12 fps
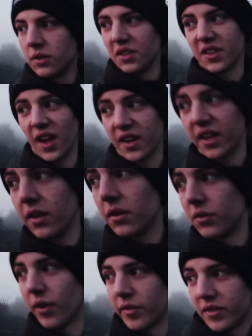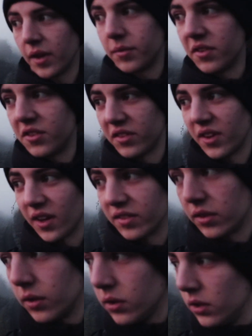is handy because River Thames is just
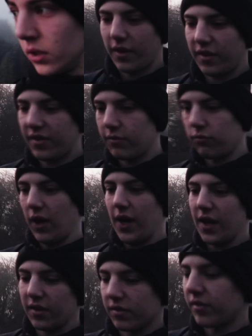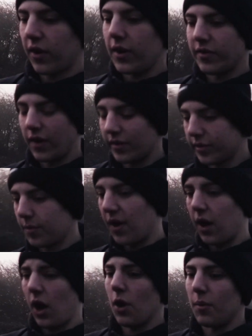next door. This really isn't very far from
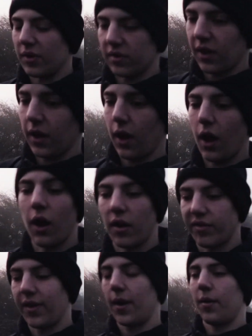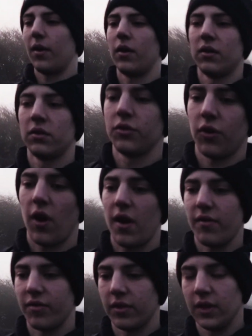my home, it's like a half hour
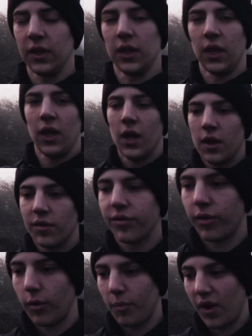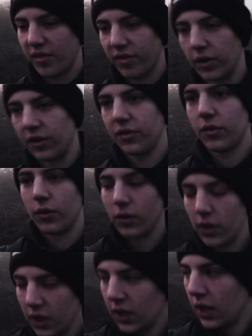drive from my front door.
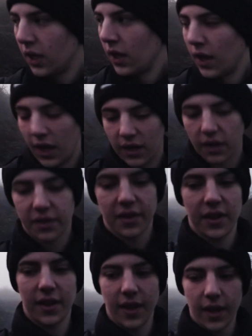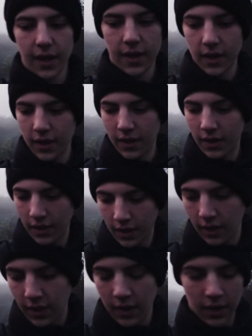And I think
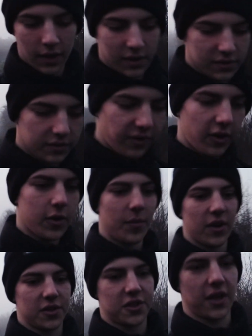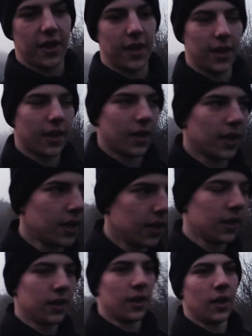there's a very much a,
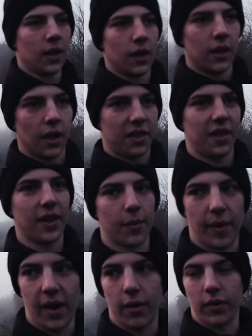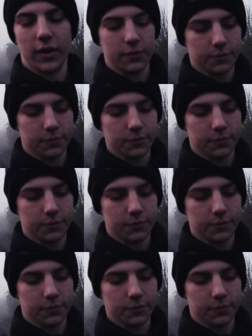a thing about